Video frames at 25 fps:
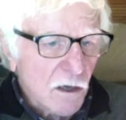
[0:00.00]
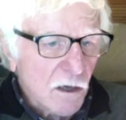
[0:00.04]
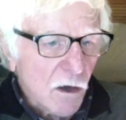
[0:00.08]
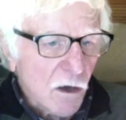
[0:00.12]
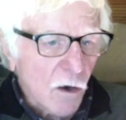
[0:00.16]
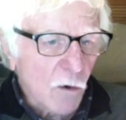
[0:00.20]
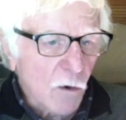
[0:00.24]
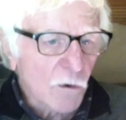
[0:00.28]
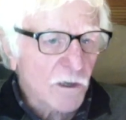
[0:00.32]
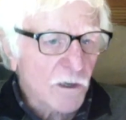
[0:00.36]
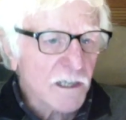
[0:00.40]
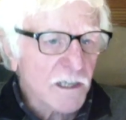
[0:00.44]

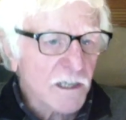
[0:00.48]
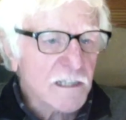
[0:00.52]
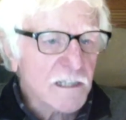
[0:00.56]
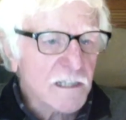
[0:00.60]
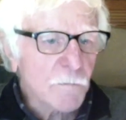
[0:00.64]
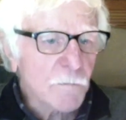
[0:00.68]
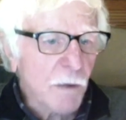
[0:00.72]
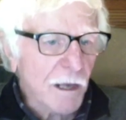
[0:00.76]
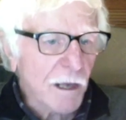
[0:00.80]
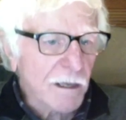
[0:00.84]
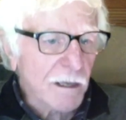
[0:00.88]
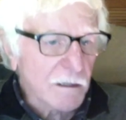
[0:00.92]
or
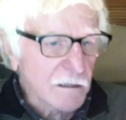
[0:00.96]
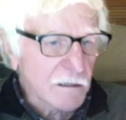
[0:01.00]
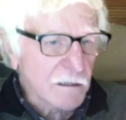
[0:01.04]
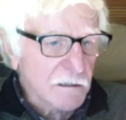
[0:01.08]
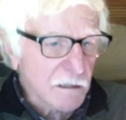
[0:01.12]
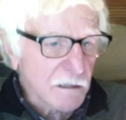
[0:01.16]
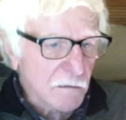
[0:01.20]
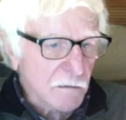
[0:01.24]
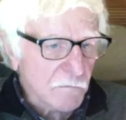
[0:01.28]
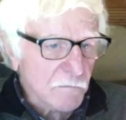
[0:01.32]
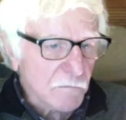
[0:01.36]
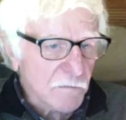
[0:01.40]
expelling
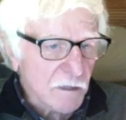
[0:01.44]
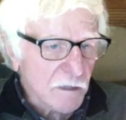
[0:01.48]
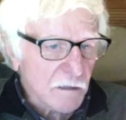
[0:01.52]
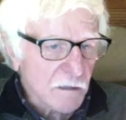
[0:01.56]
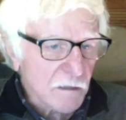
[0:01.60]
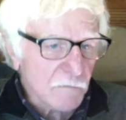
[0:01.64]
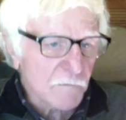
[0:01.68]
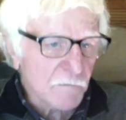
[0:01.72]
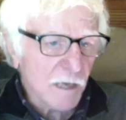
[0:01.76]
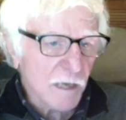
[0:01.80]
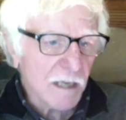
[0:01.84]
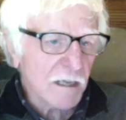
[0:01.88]
them,
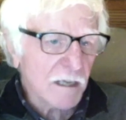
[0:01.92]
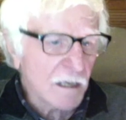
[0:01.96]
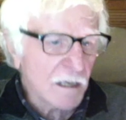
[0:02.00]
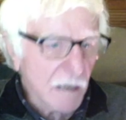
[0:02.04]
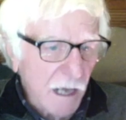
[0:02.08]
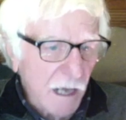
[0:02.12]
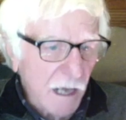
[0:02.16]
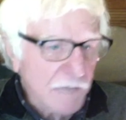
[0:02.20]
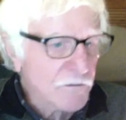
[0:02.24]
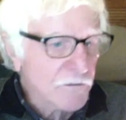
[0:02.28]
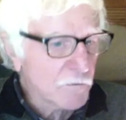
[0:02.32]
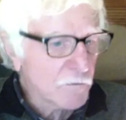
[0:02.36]
and making
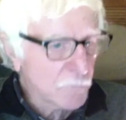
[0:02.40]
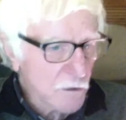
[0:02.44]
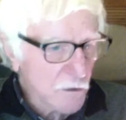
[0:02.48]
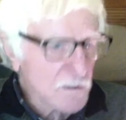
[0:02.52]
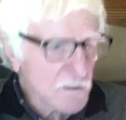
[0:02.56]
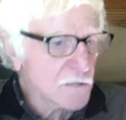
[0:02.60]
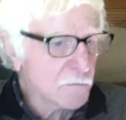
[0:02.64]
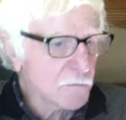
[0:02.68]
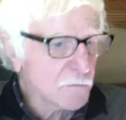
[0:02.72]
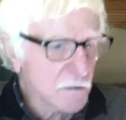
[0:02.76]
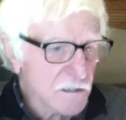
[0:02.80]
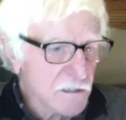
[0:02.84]
life
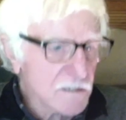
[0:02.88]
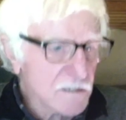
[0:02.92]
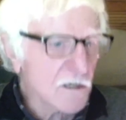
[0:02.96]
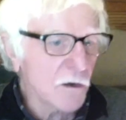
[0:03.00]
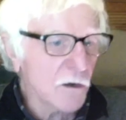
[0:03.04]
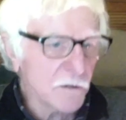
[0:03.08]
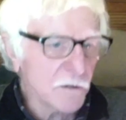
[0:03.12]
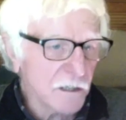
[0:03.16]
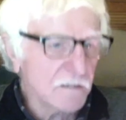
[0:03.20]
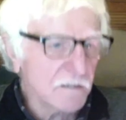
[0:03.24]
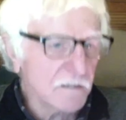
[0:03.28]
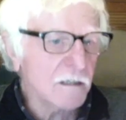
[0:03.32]
impossible so
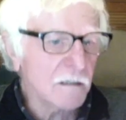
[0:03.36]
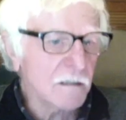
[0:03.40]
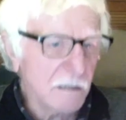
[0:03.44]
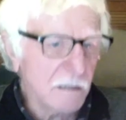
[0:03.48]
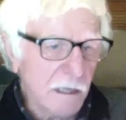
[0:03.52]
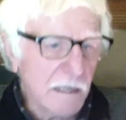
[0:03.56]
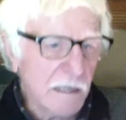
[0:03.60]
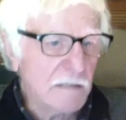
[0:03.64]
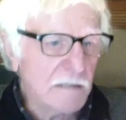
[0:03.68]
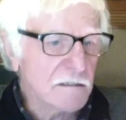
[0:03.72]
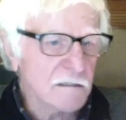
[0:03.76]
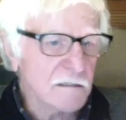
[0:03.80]
that it
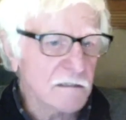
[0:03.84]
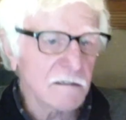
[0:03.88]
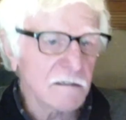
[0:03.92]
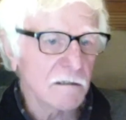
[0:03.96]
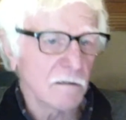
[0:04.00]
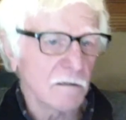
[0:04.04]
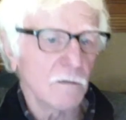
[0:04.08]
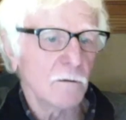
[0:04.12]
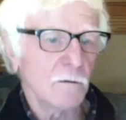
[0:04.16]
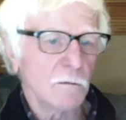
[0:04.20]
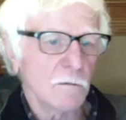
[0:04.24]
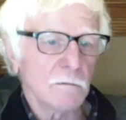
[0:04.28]
leads
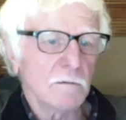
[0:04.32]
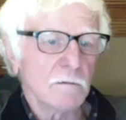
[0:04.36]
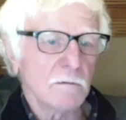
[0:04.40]
to